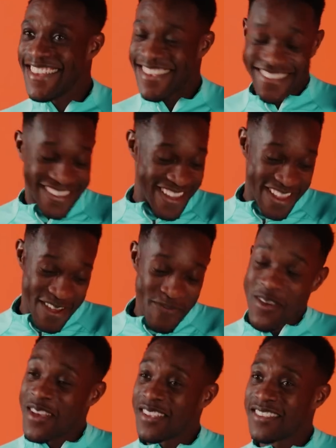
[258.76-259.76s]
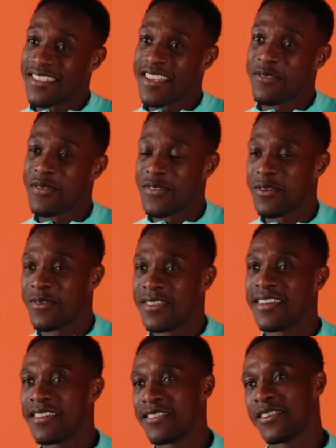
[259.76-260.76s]
It's, them words stick with you when
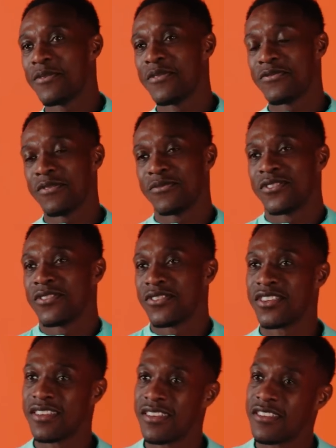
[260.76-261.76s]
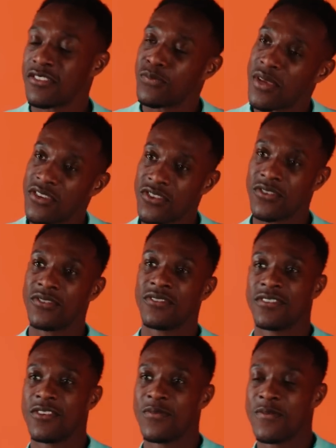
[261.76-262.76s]
you hear it coming from such a special
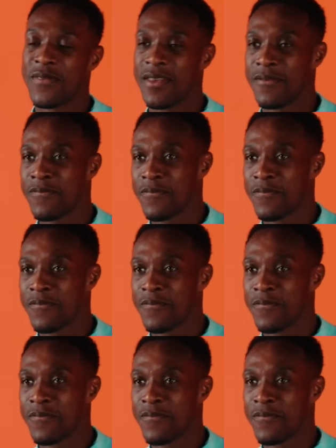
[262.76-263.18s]
human being.